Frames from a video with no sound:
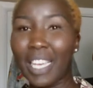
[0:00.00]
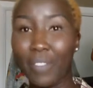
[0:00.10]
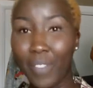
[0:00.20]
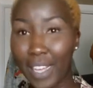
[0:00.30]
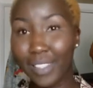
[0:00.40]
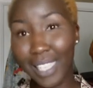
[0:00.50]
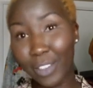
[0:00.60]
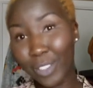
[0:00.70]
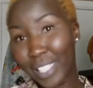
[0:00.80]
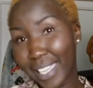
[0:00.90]
If that
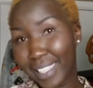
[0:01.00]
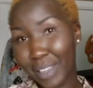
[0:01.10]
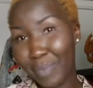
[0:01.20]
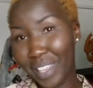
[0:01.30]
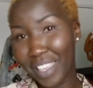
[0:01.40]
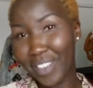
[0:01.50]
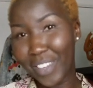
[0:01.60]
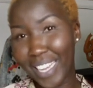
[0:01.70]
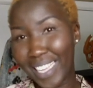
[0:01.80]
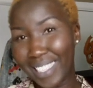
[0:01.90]
sounds like something you
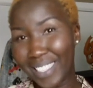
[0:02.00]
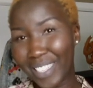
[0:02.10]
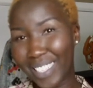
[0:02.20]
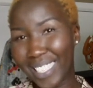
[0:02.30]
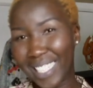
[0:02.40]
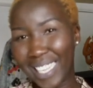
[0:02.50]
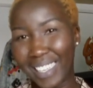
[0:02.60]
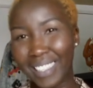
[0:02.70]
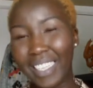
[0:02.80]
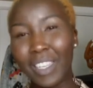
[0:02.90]
are interested
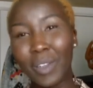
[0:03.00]
in,